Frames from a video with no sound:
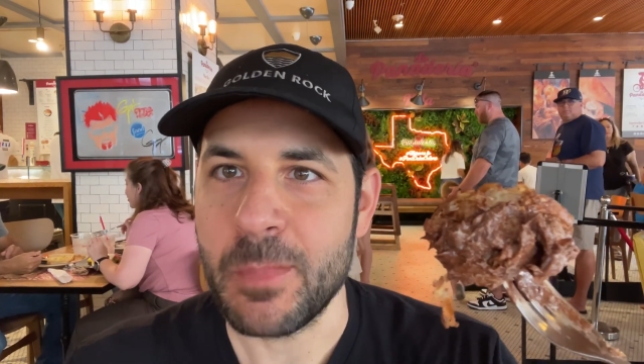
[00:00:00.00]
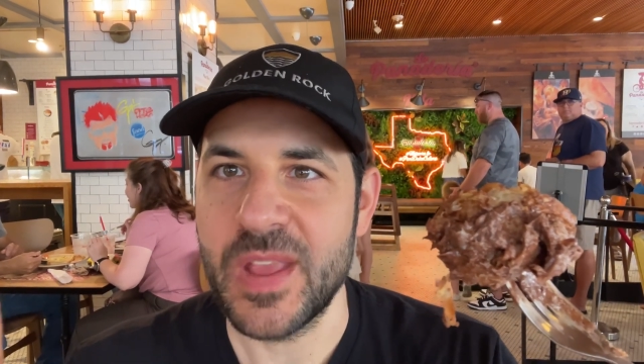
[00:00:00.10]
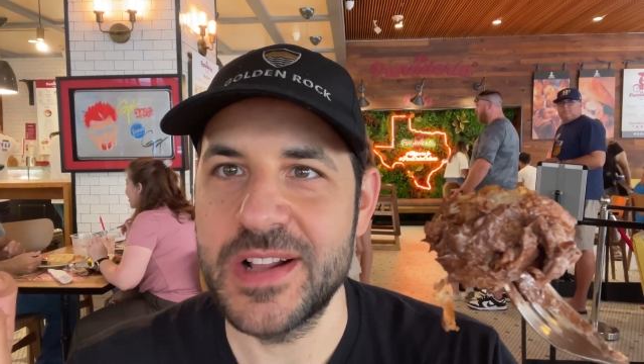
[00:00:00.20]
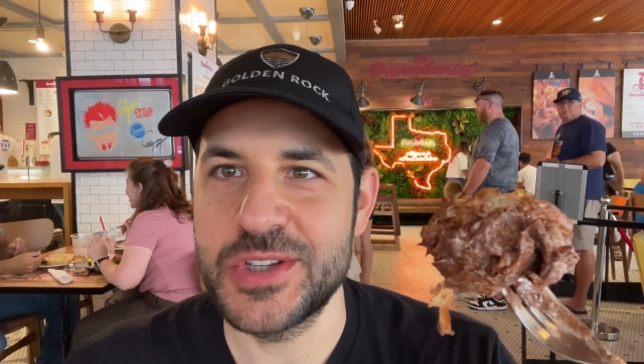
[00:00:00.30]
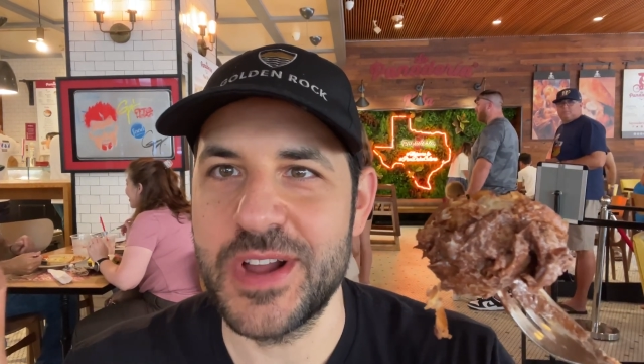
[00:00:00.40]

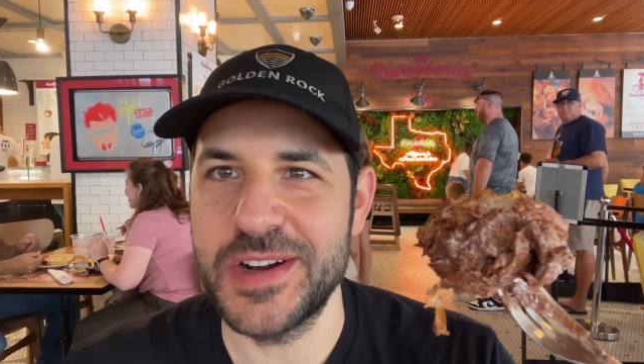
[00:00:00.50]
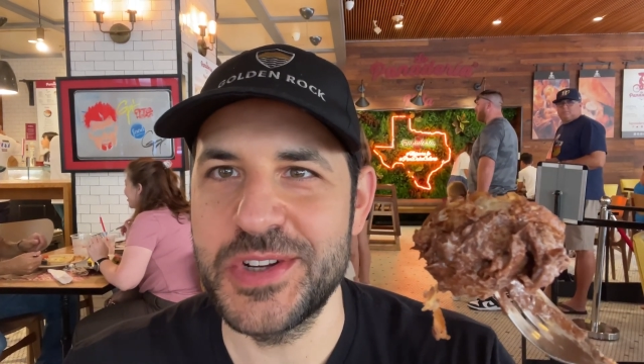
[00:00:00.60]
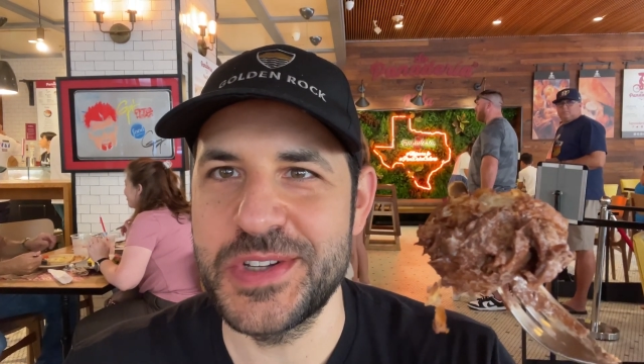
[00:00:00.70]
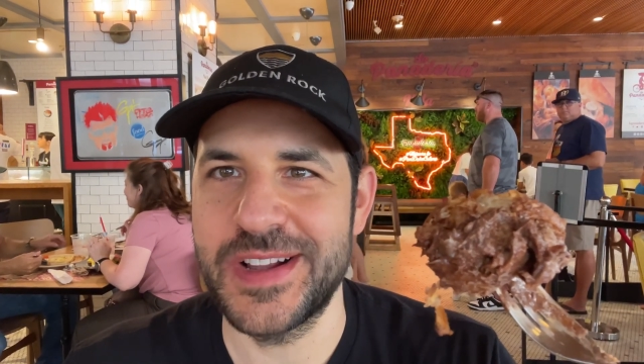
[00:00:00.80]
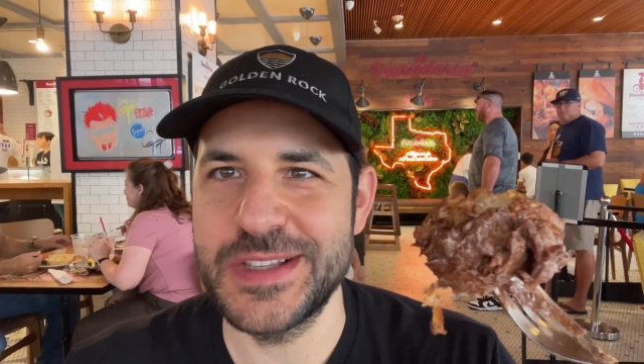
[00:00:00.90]
It's not
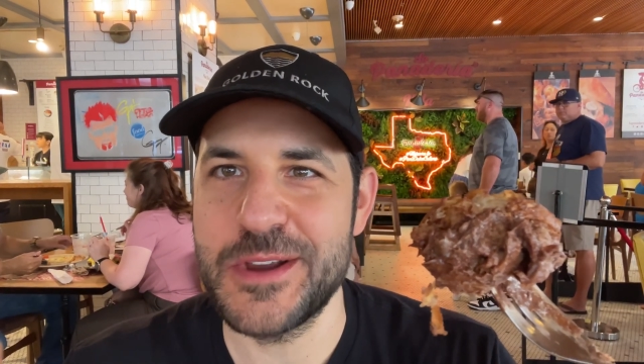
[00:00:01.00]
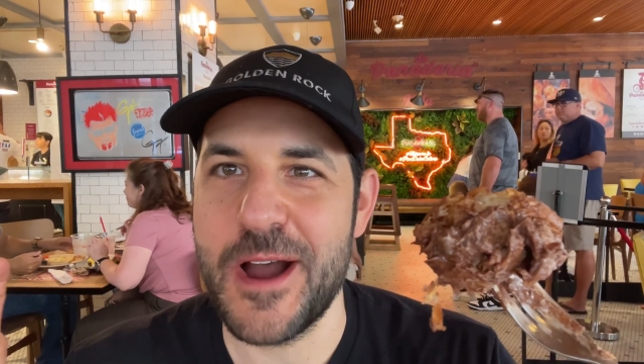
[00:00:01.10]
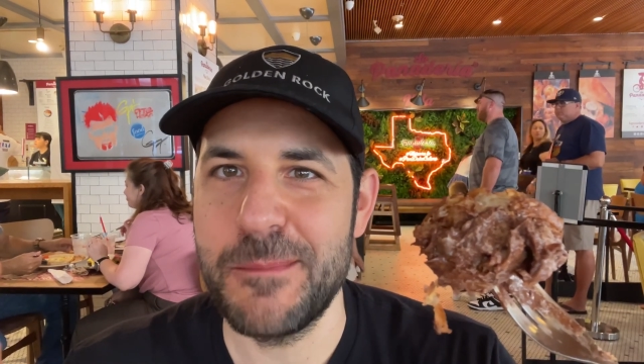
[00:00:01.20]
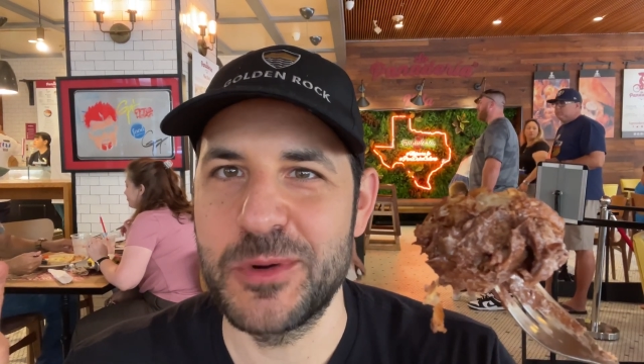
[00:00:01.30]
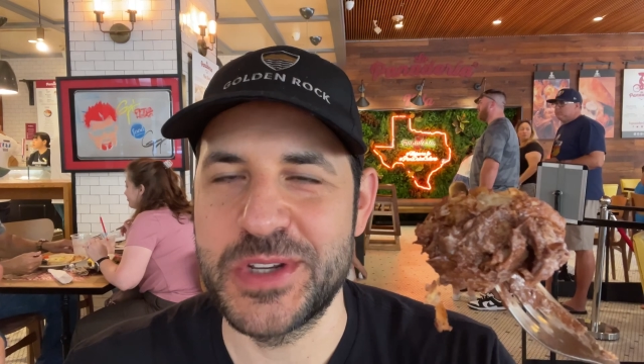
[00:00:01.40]
just on
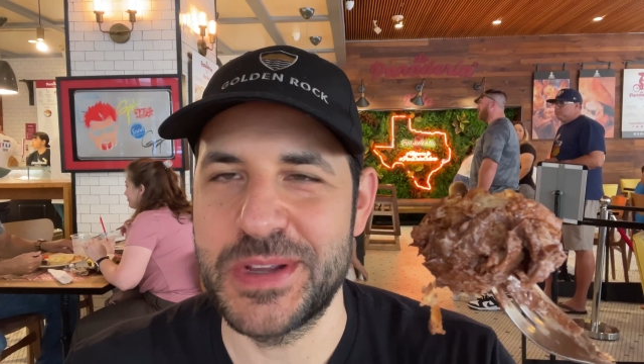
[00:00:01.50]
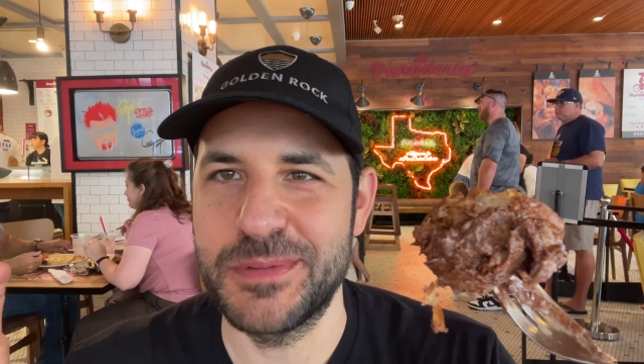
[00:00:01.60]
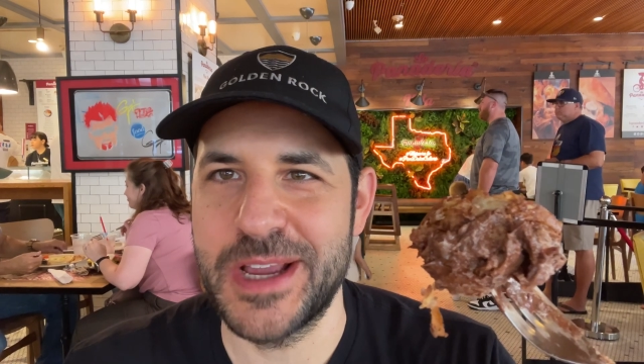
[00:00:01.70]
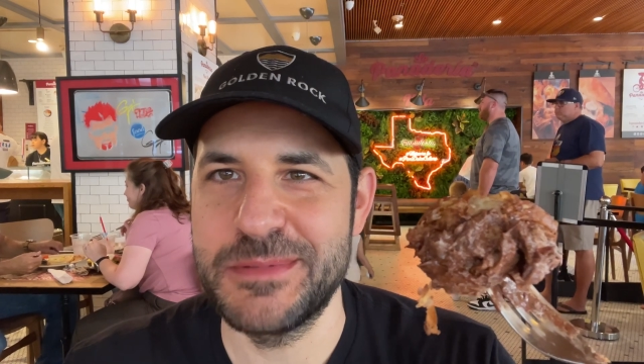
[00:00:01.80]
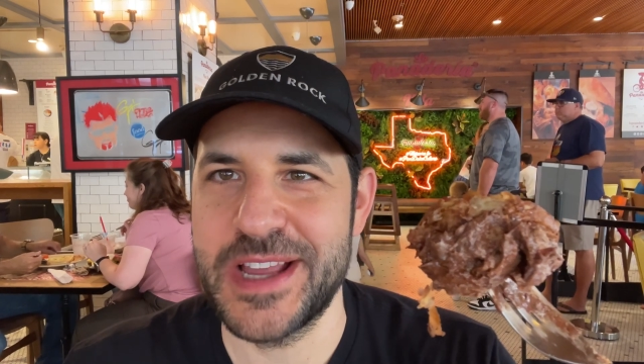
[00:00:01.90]
top, which
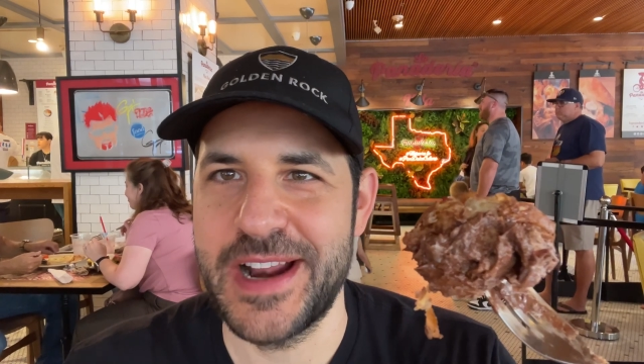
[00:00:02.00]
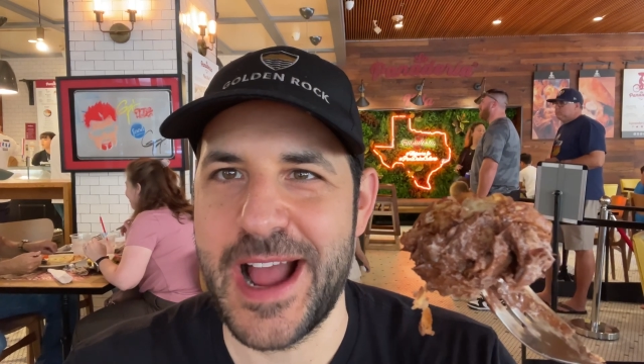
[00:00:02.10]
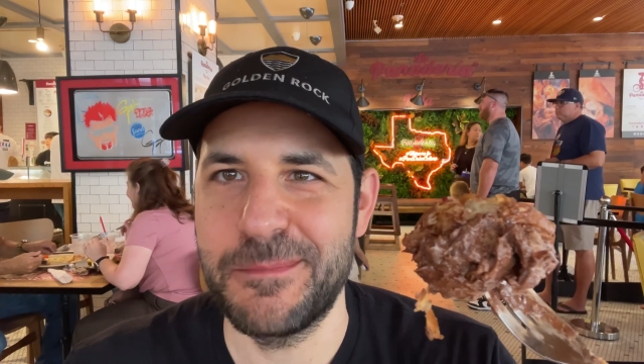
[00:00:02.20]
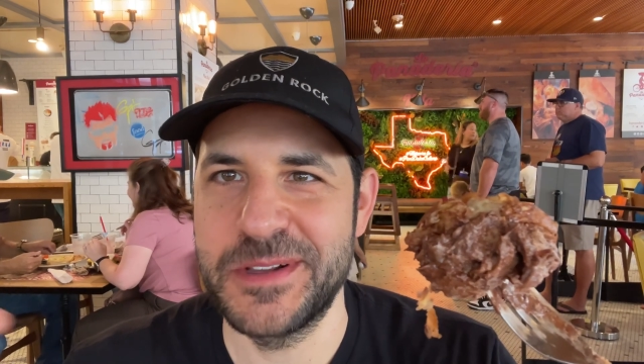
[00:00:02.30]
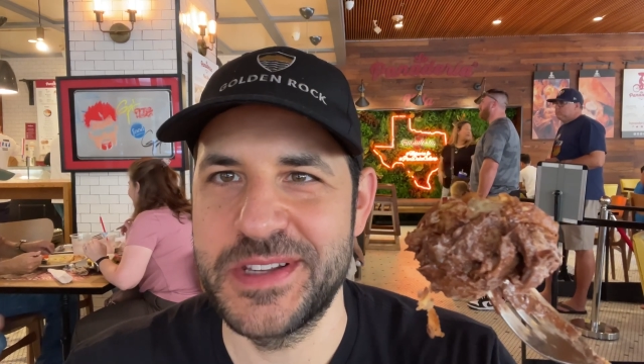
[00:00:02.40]
sometimes that
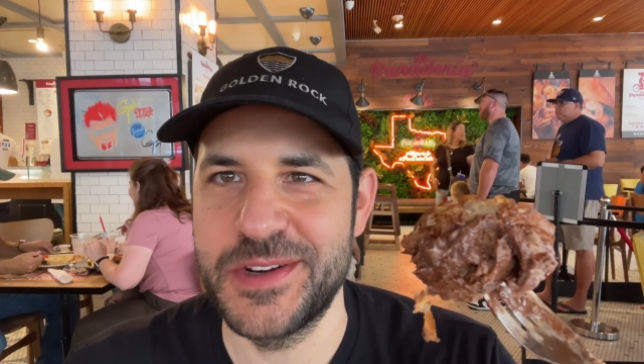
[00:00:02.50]
happens.